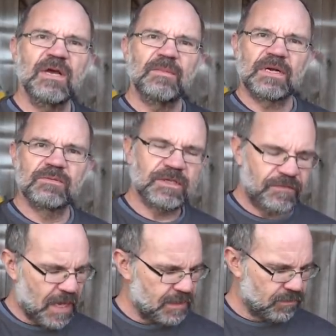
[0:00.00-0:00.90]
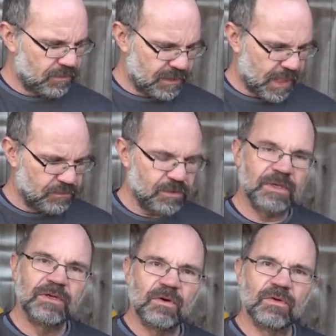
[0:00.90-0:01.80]
but it was of that sort of
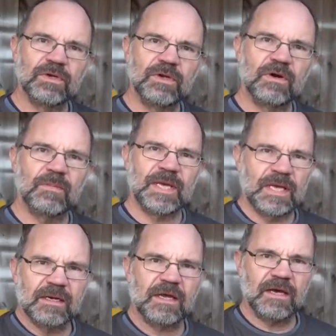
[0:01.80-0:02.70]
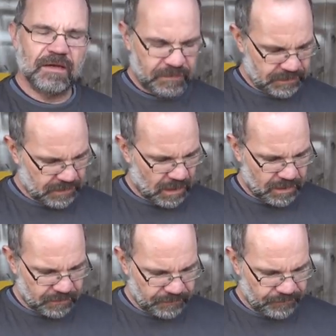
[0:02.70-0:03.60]
central and northern European curvy
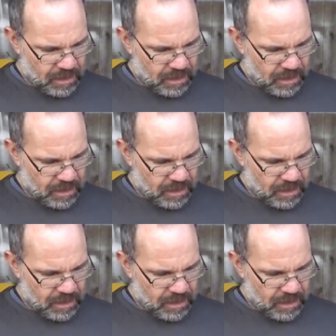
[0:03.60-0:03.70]
style.